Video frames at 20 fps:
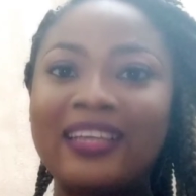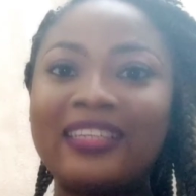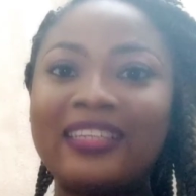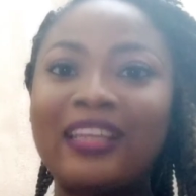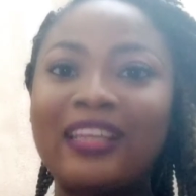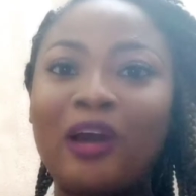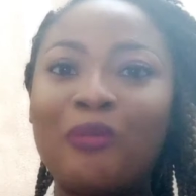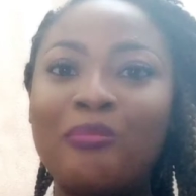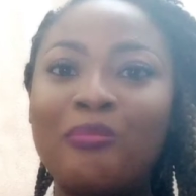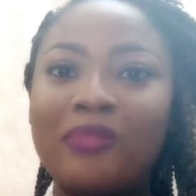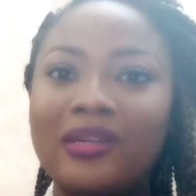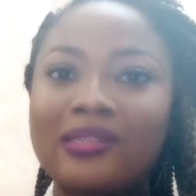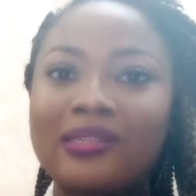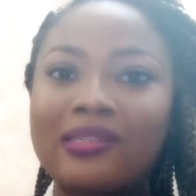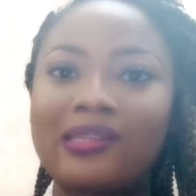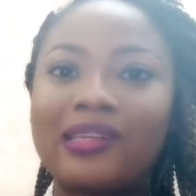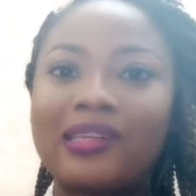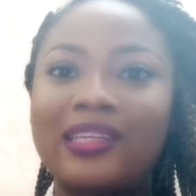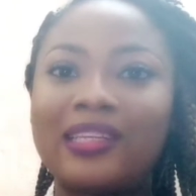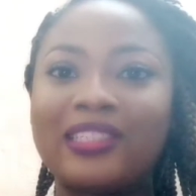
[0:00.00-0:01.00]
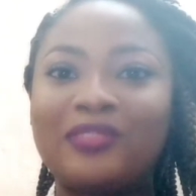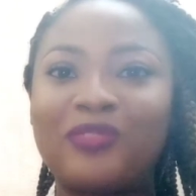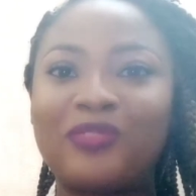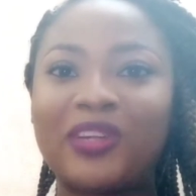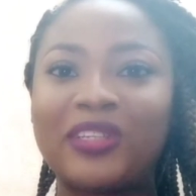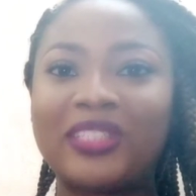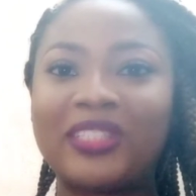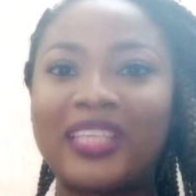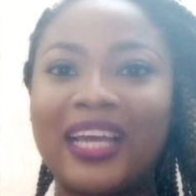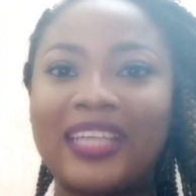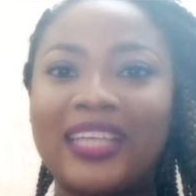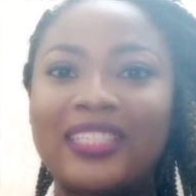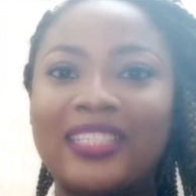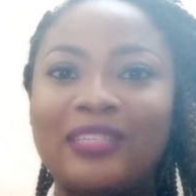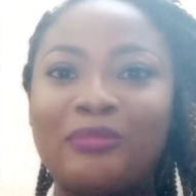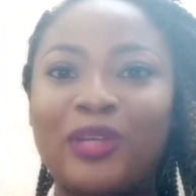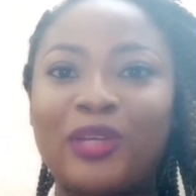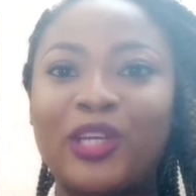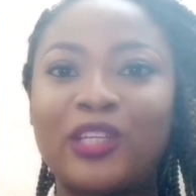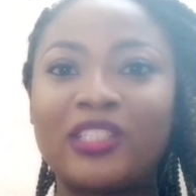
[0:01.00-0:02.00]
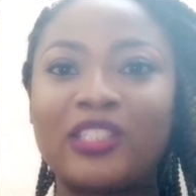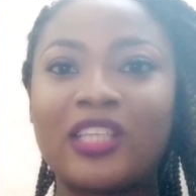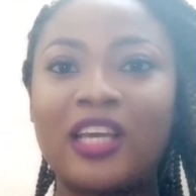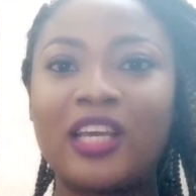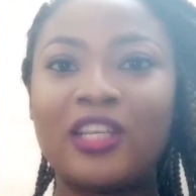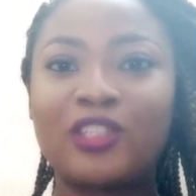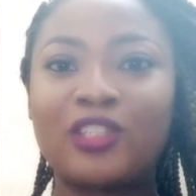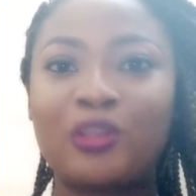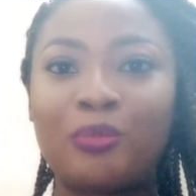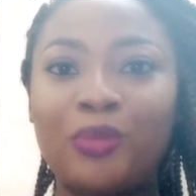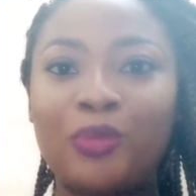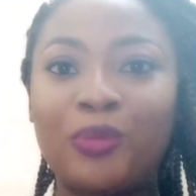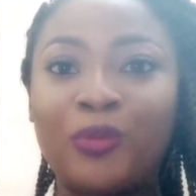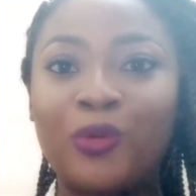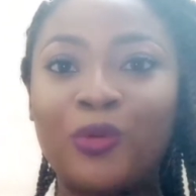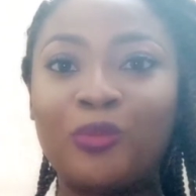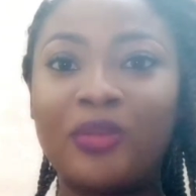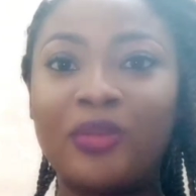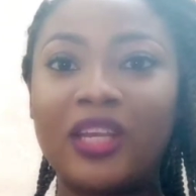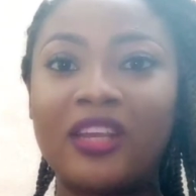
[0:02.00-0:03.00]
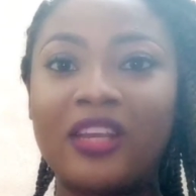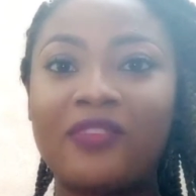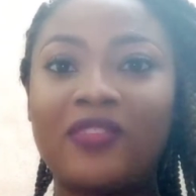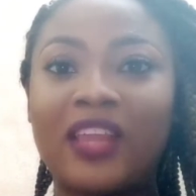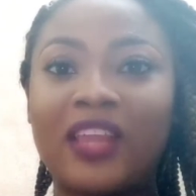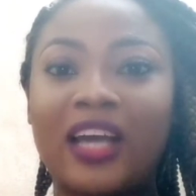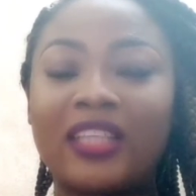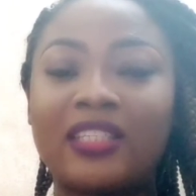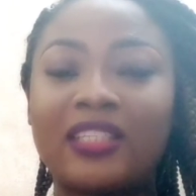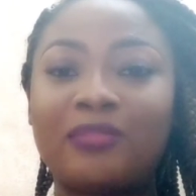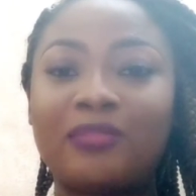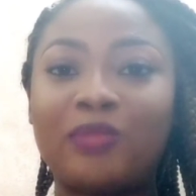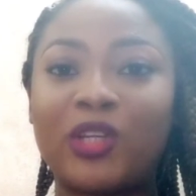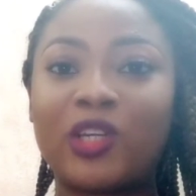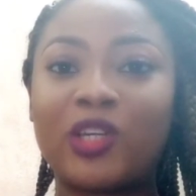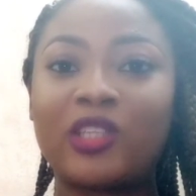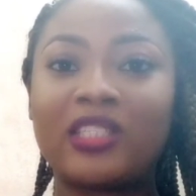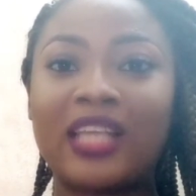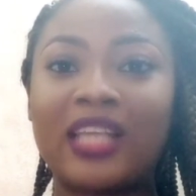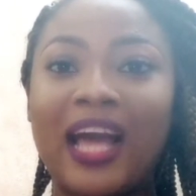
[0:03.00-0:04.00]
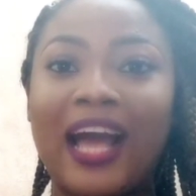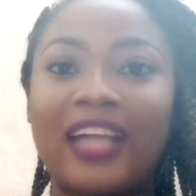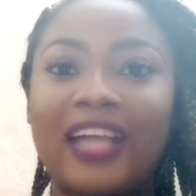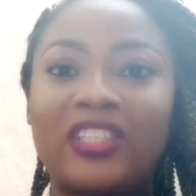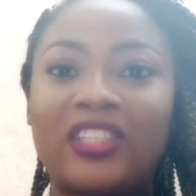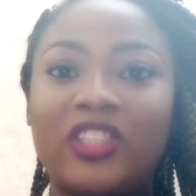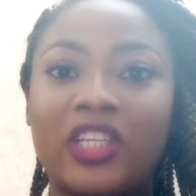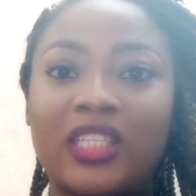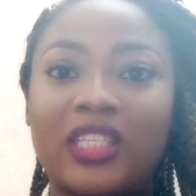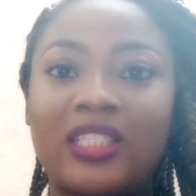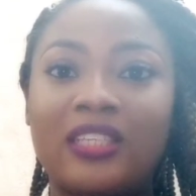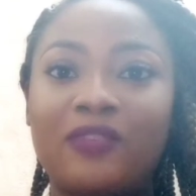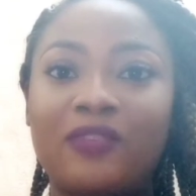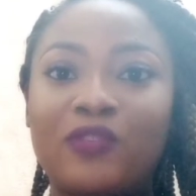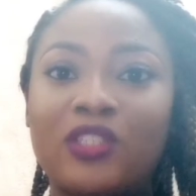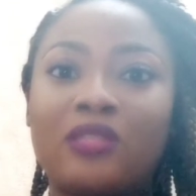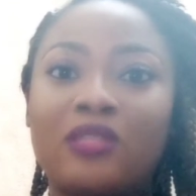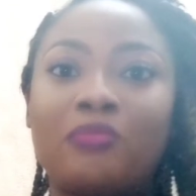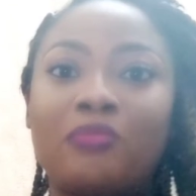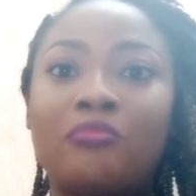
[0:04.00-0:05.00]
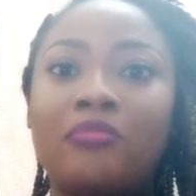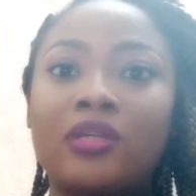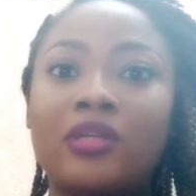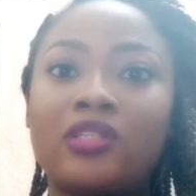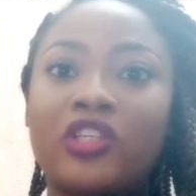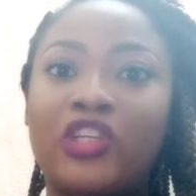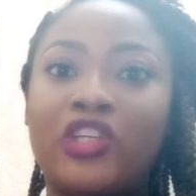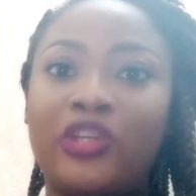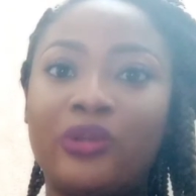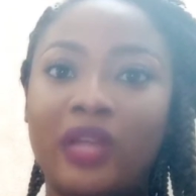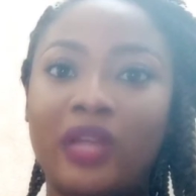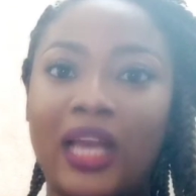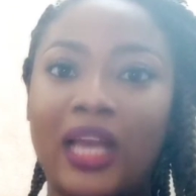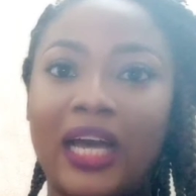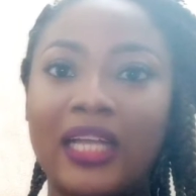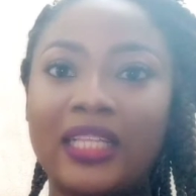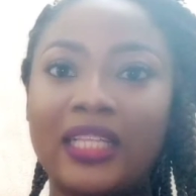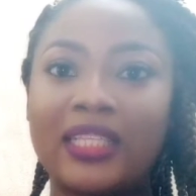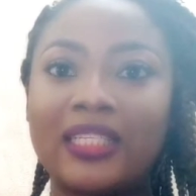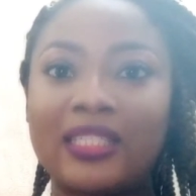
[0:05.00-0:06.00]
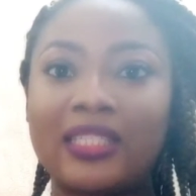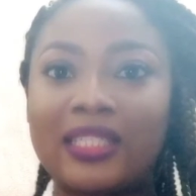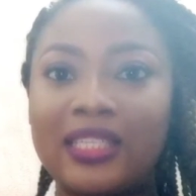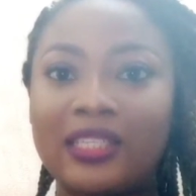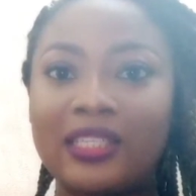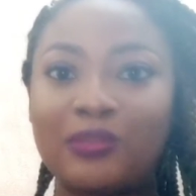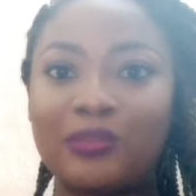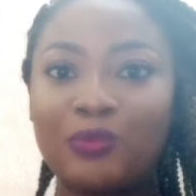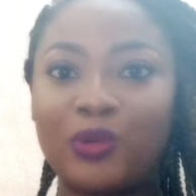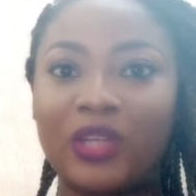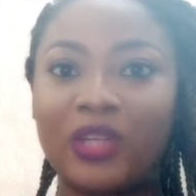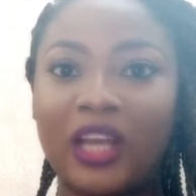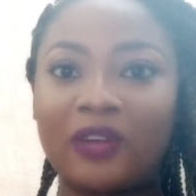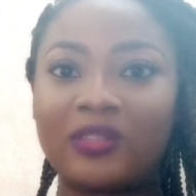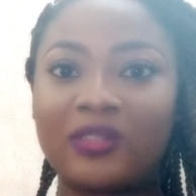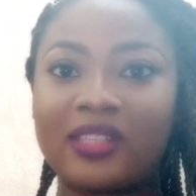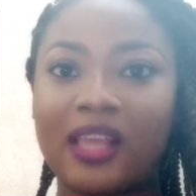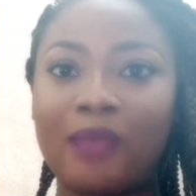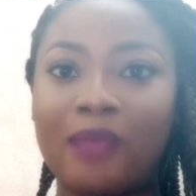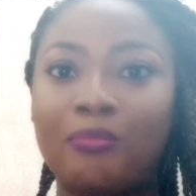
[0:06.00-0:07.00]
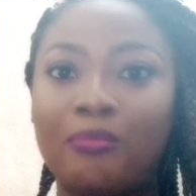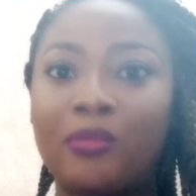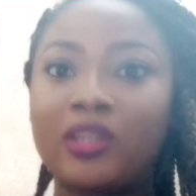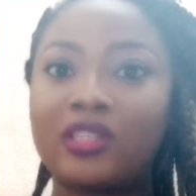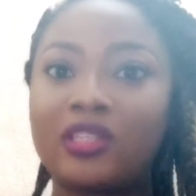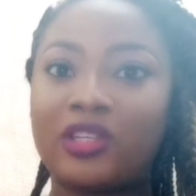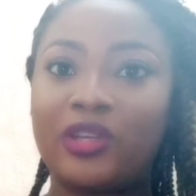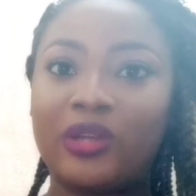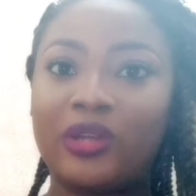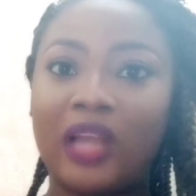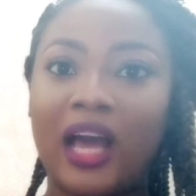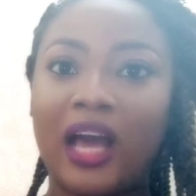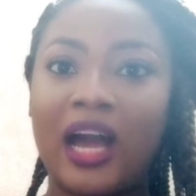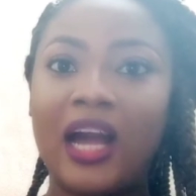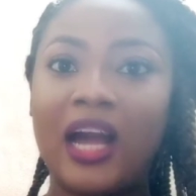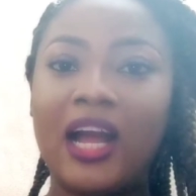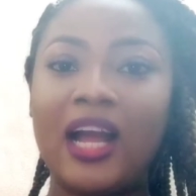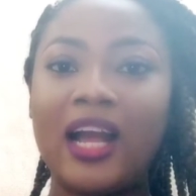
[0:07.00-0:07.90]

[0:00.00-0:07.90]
Now, muscle is very dicey because some people believe that because the adjective is muscular, the C is pronounced there muscular,